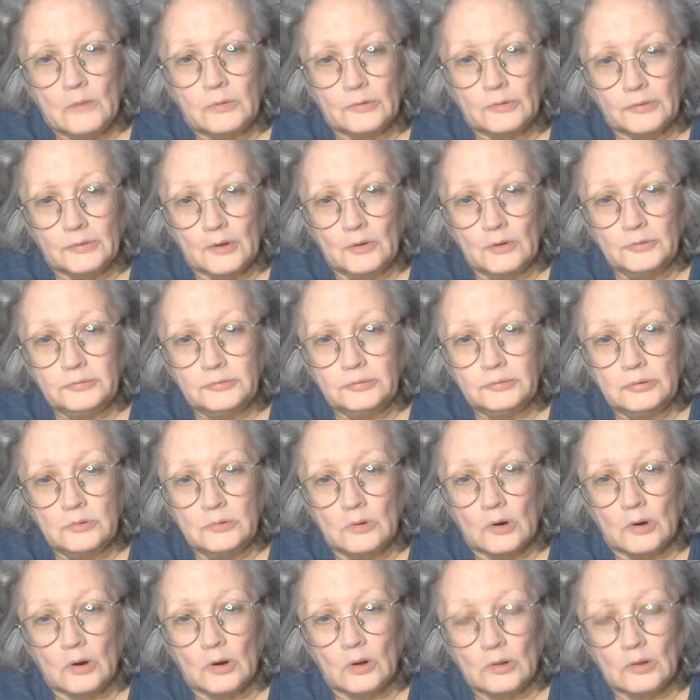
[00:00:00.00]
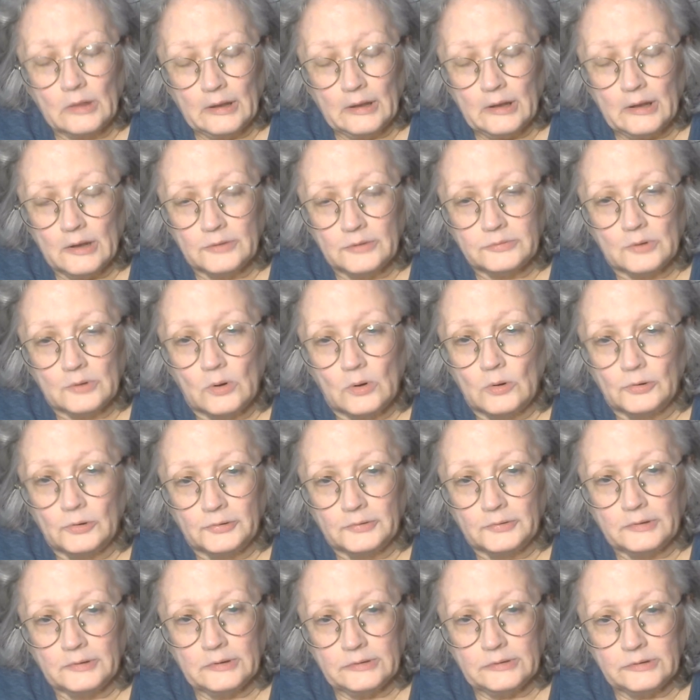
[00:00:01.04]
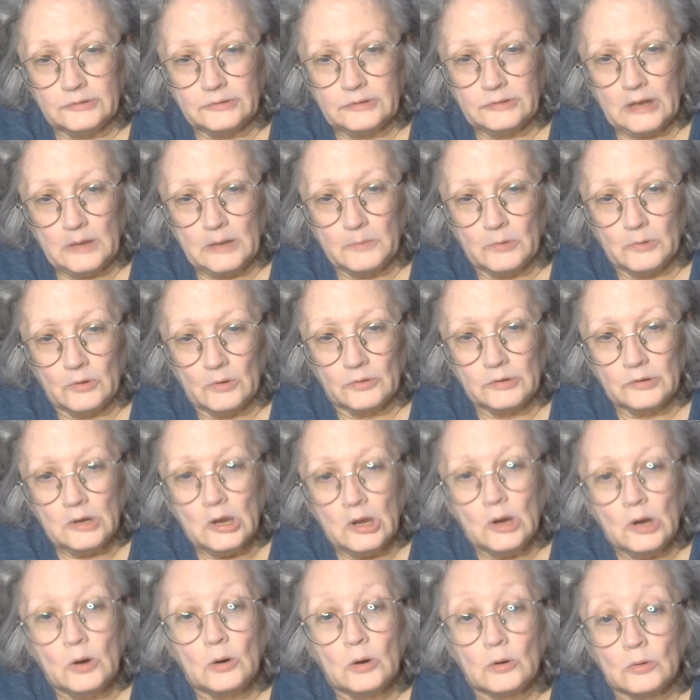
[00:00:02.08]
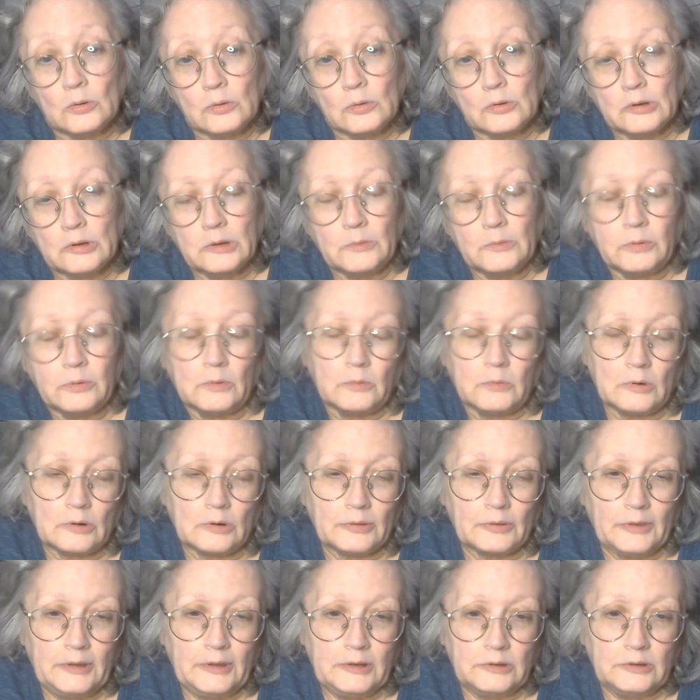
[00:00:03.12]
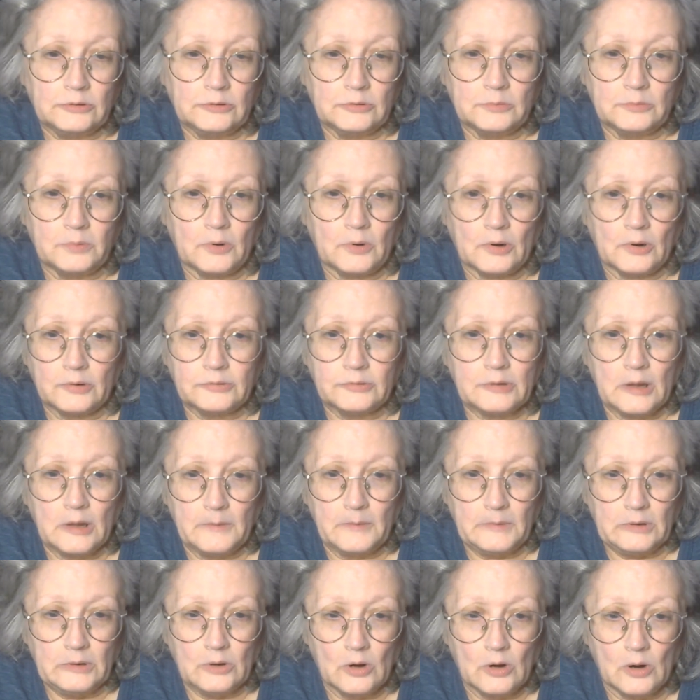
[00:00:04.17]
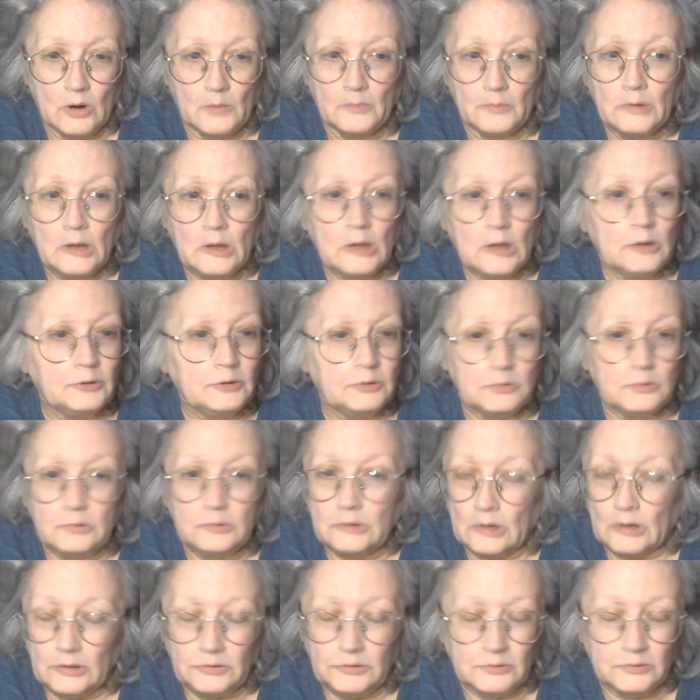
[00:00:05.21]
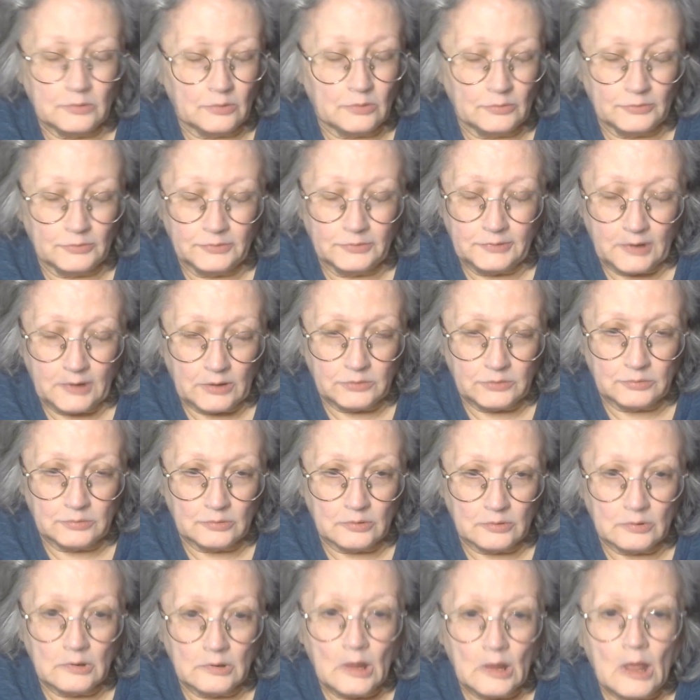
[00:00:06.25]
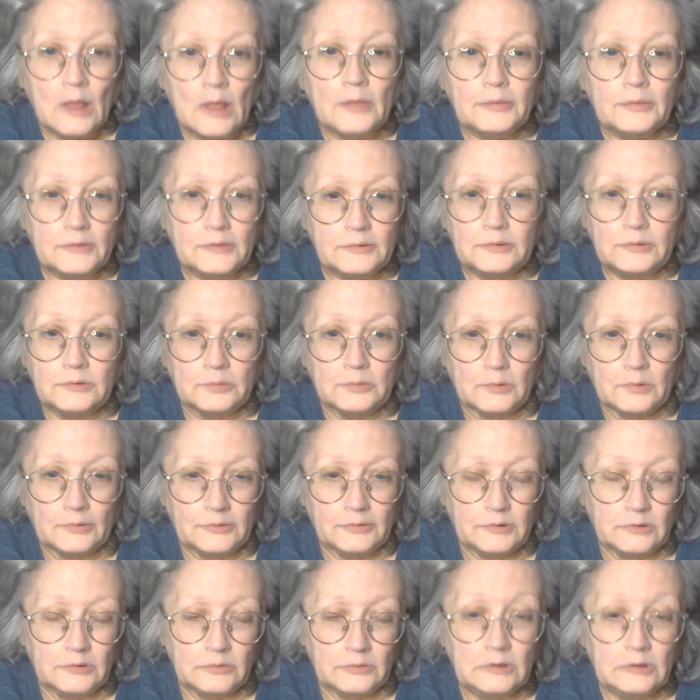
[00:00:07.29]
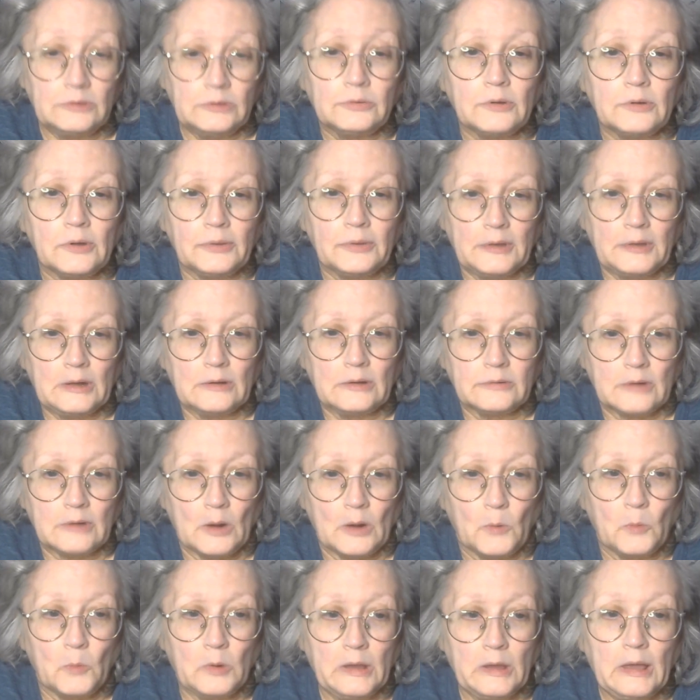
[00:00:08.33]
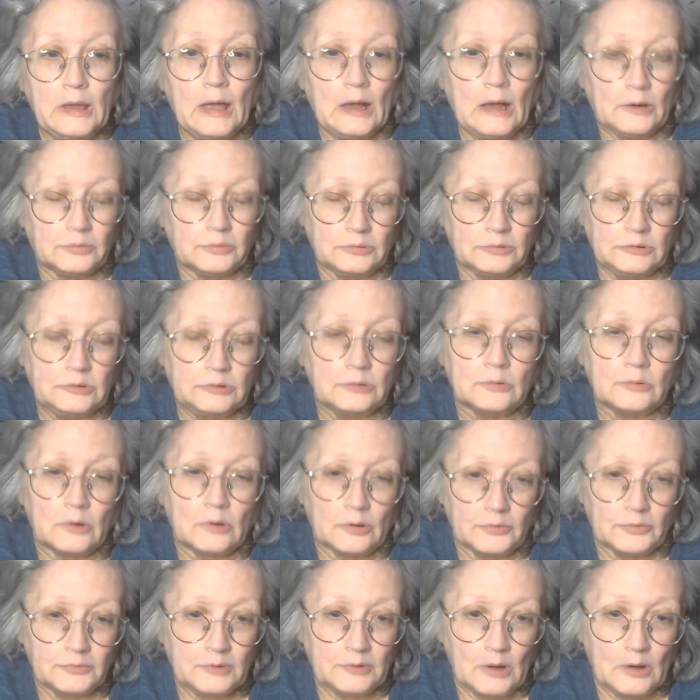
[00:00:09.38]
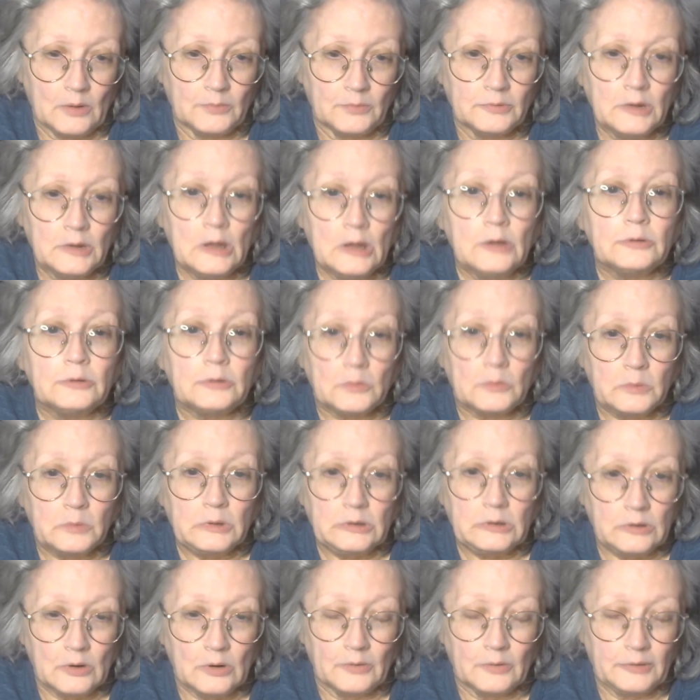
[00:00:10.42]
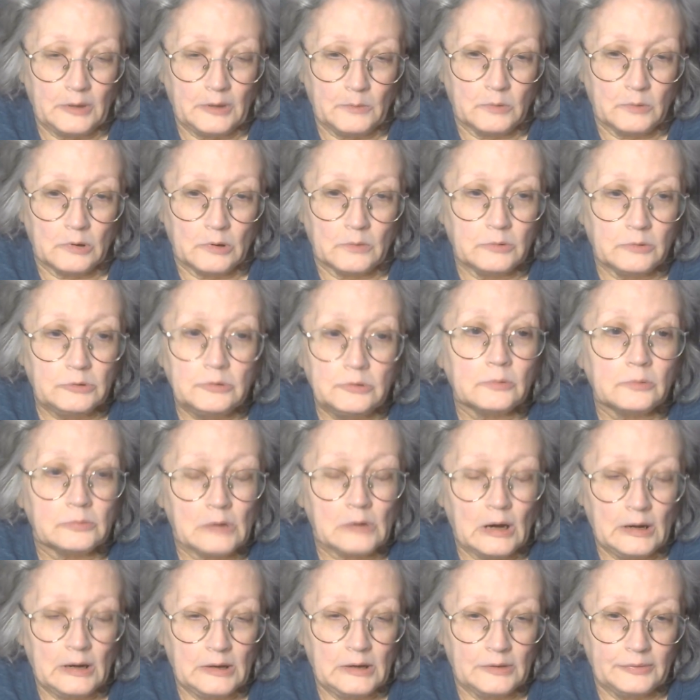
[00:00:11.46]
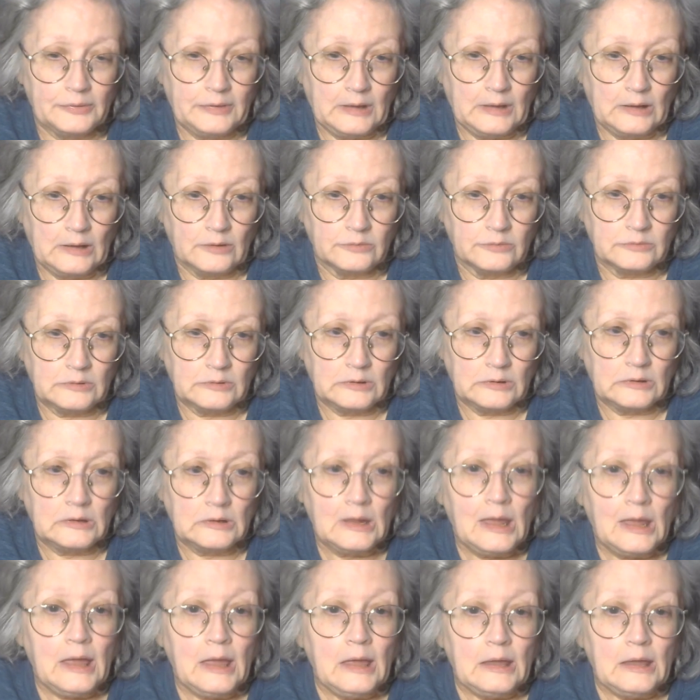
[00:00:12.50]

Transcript: for those who are like us, older and disabled, who are looking for work that you can do part-time at home, do it on your own schedule. This is these are the things that we actually do ourselves, so we know they work. We do a variety of things, and